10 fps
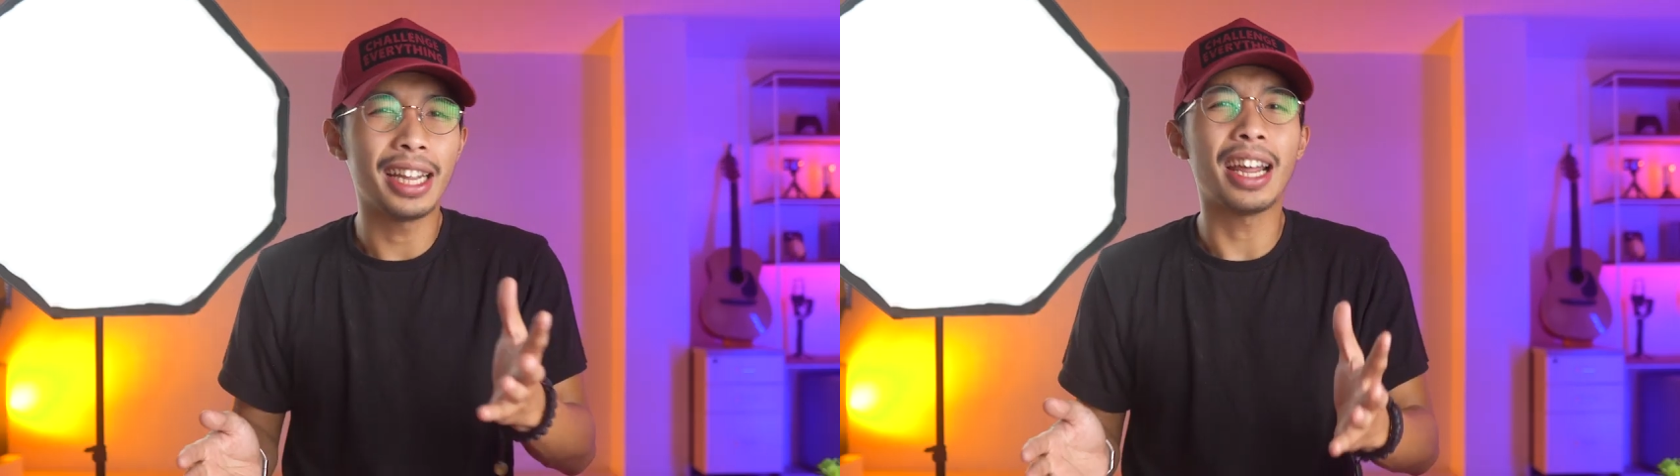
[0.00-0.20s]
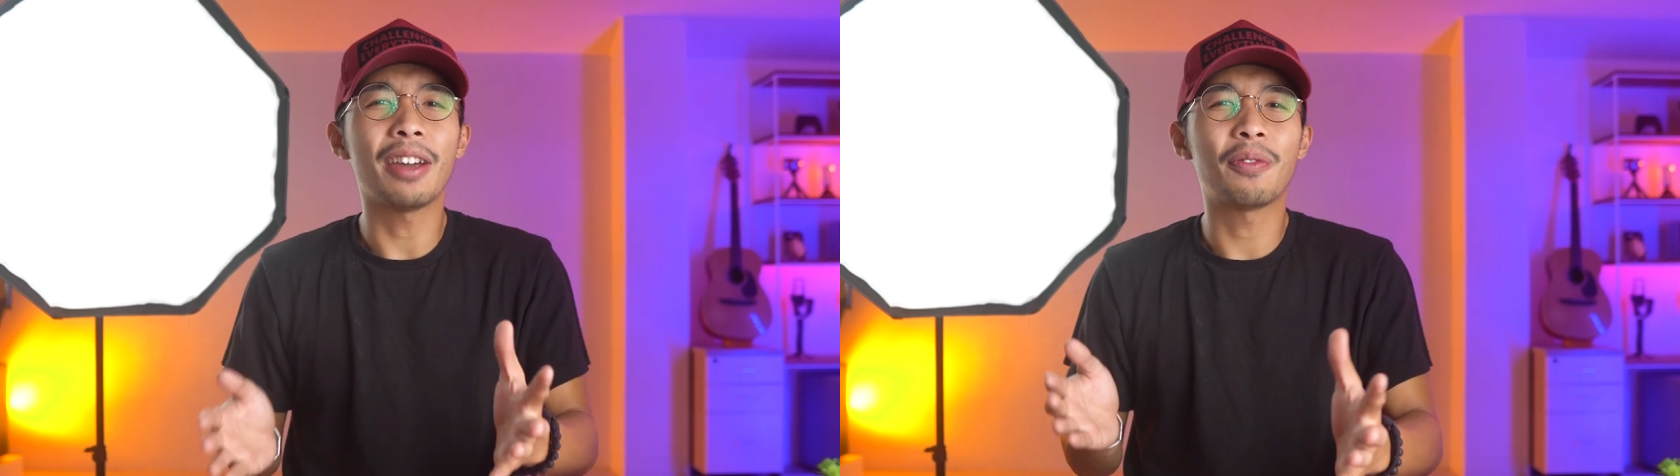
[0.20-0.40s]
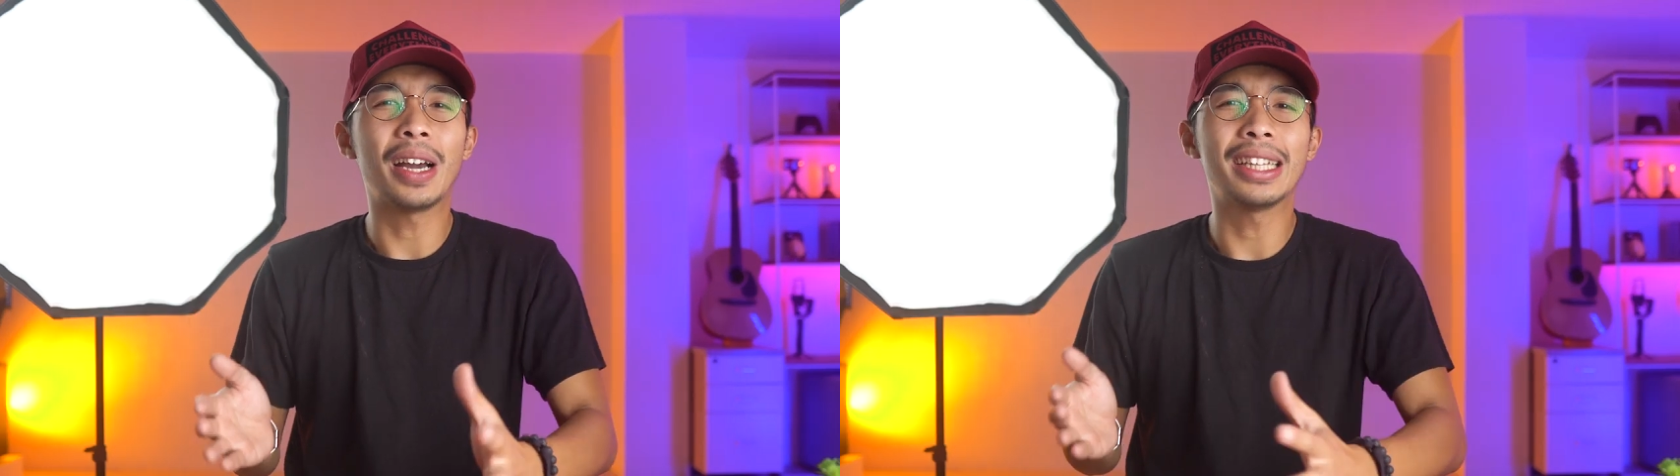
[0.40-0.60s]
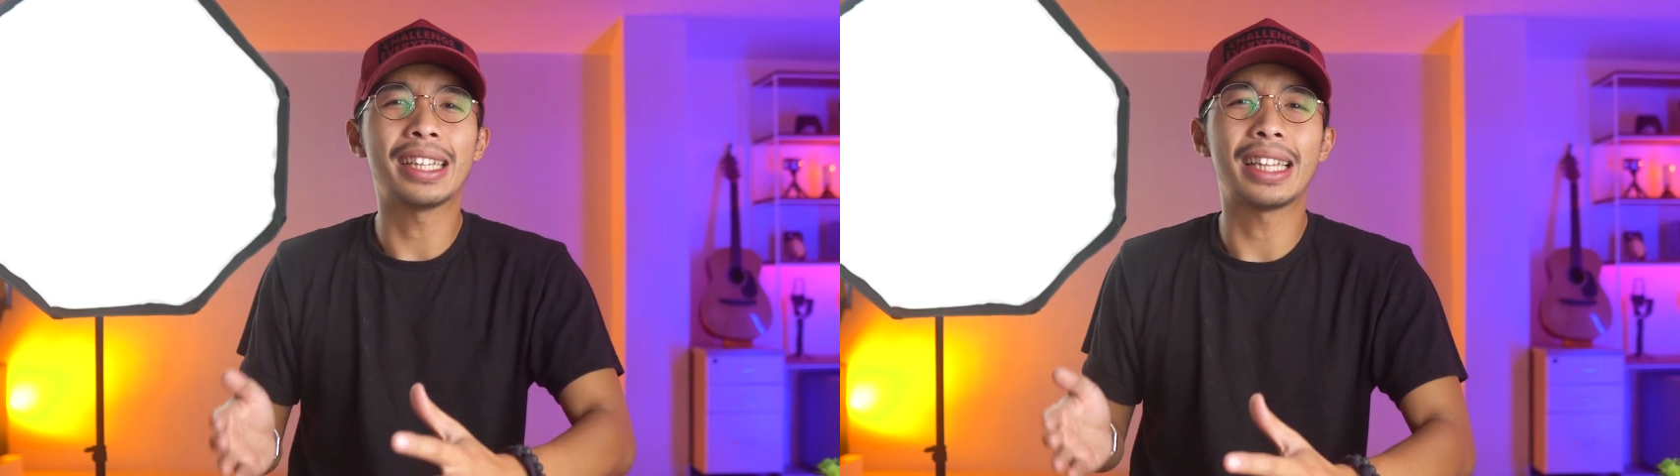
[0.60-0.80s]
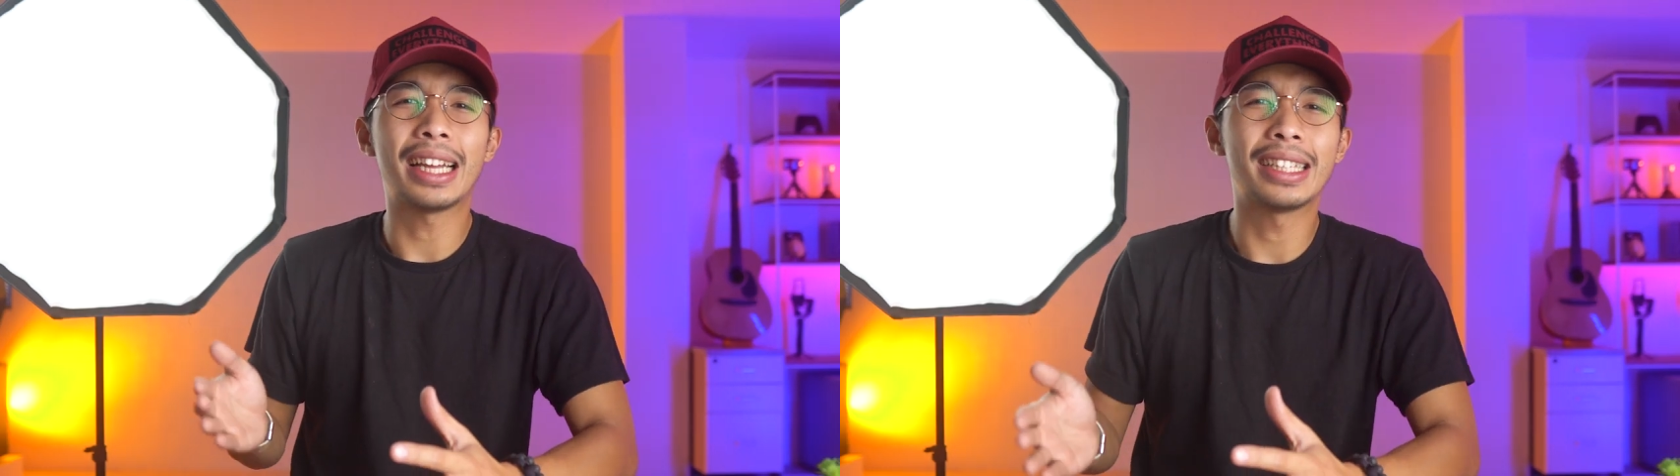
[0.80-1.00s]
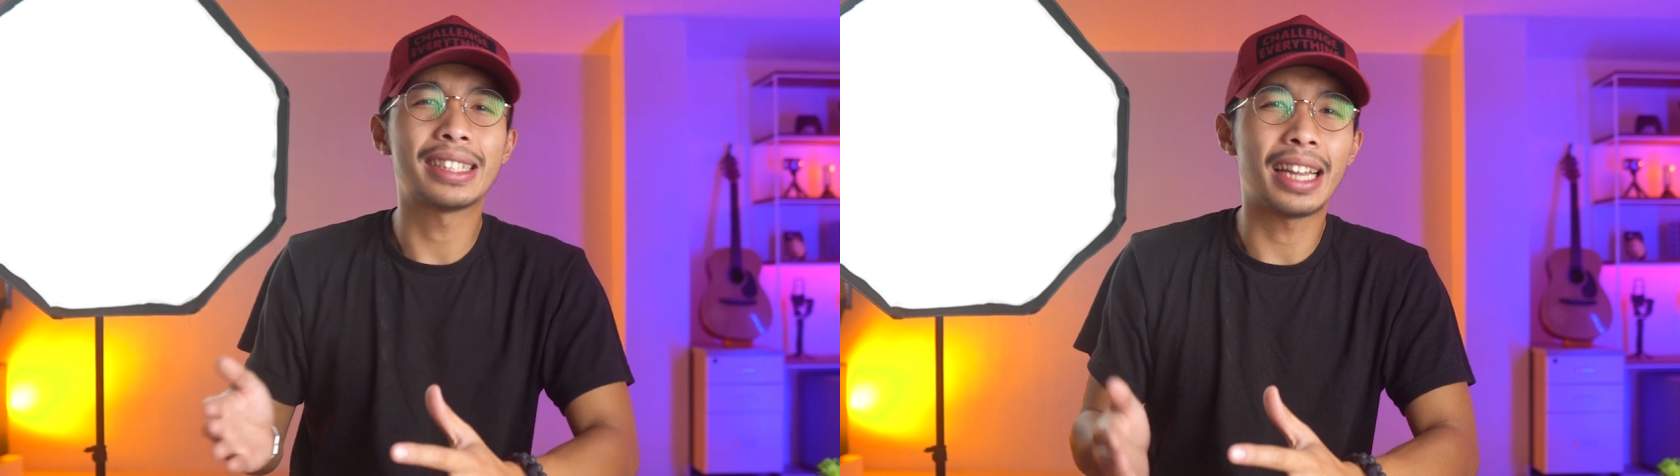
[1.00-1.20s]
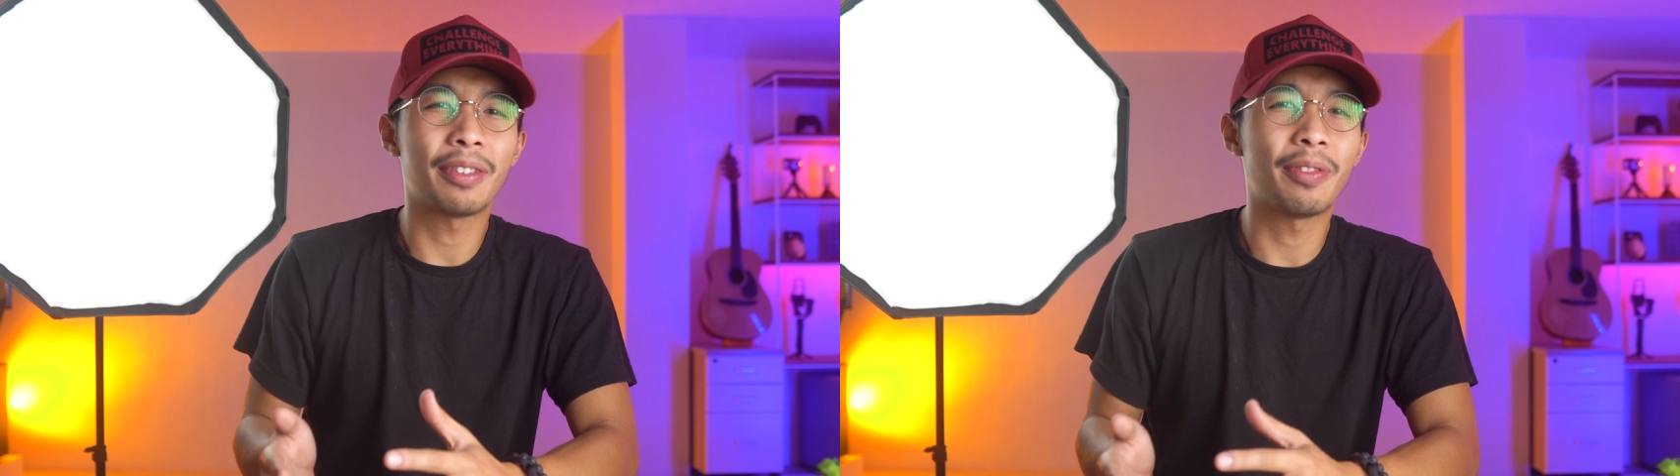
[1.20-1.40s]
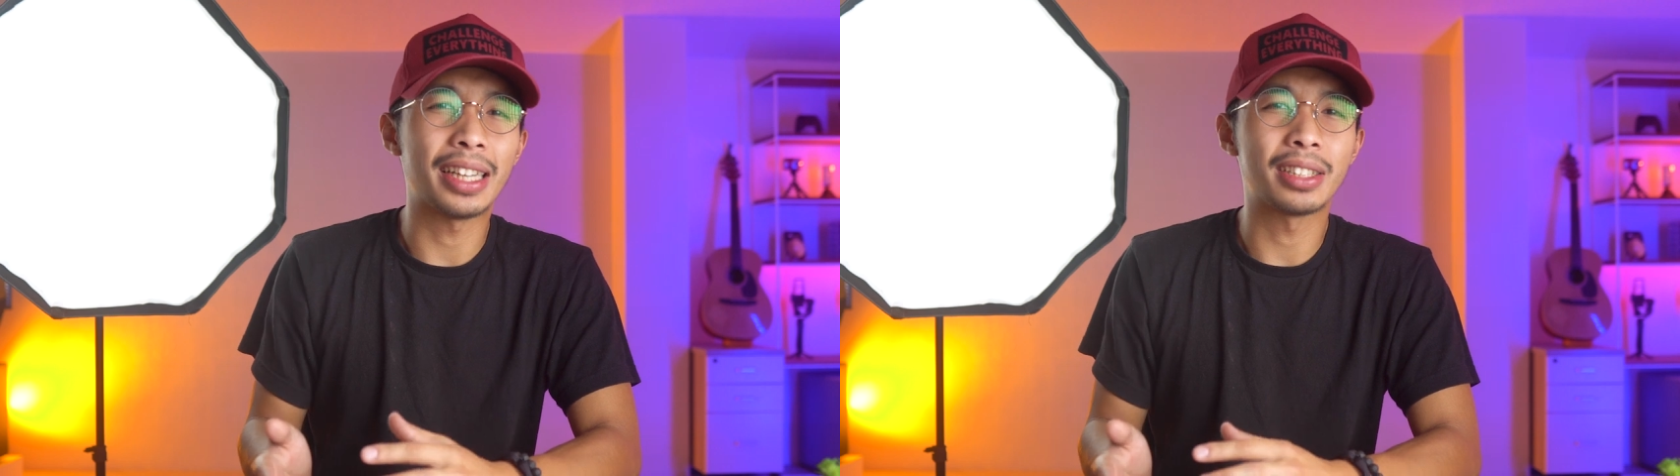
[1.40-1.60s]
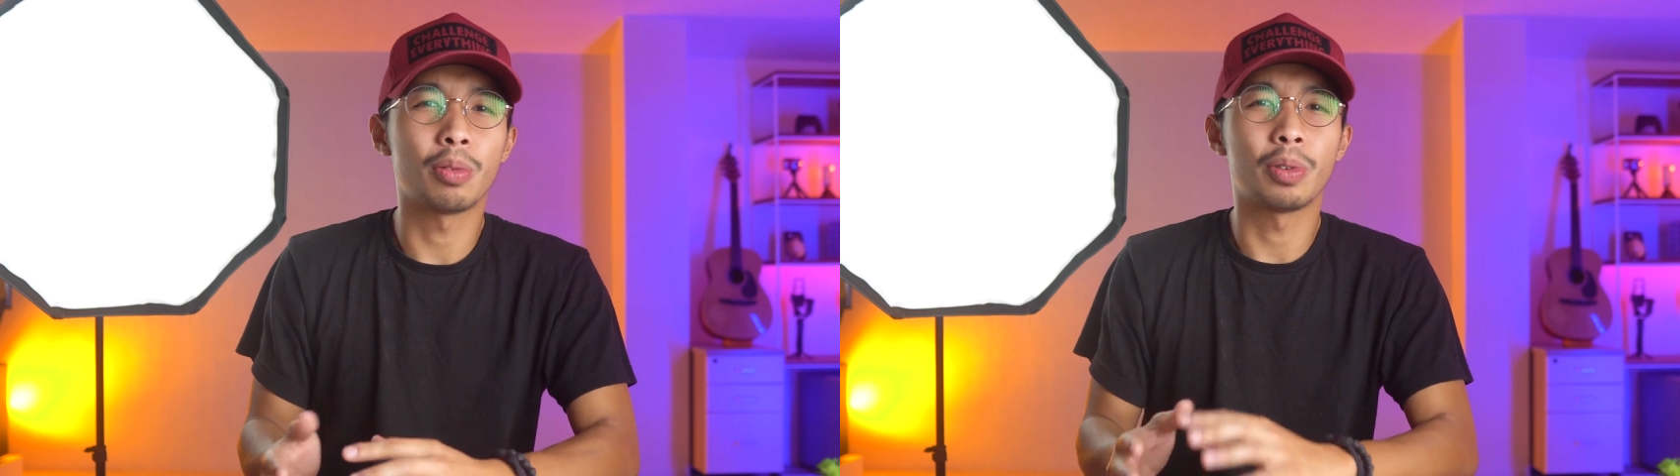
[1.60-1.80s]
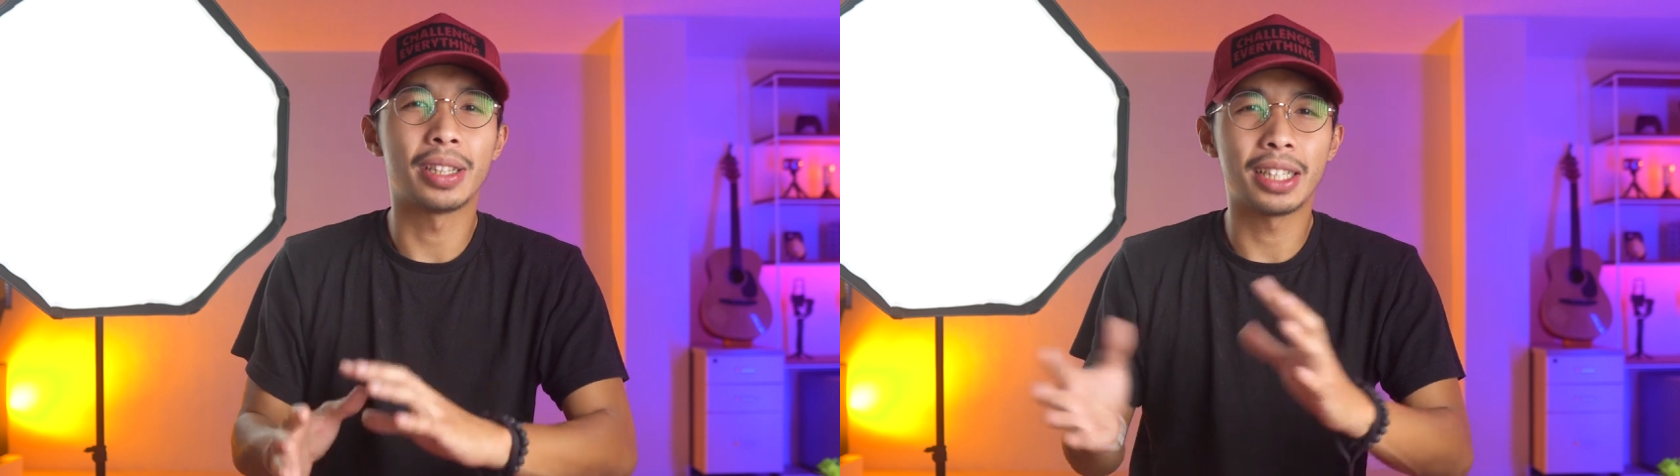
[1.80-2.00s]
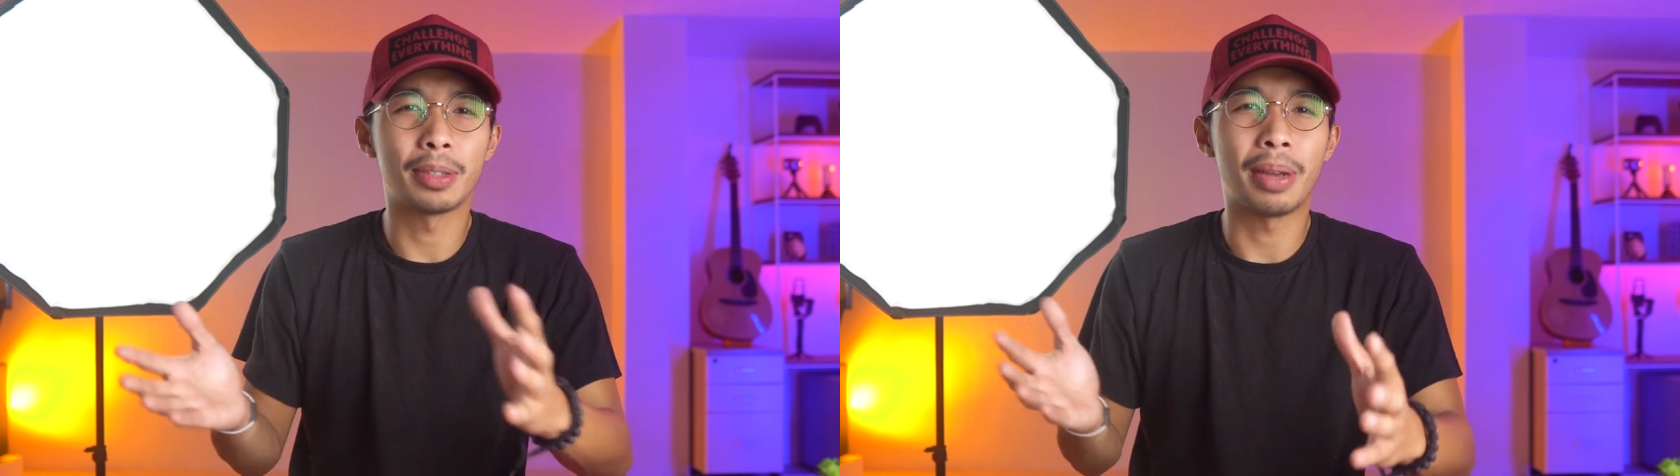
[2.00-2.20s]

and I find that I design faster with this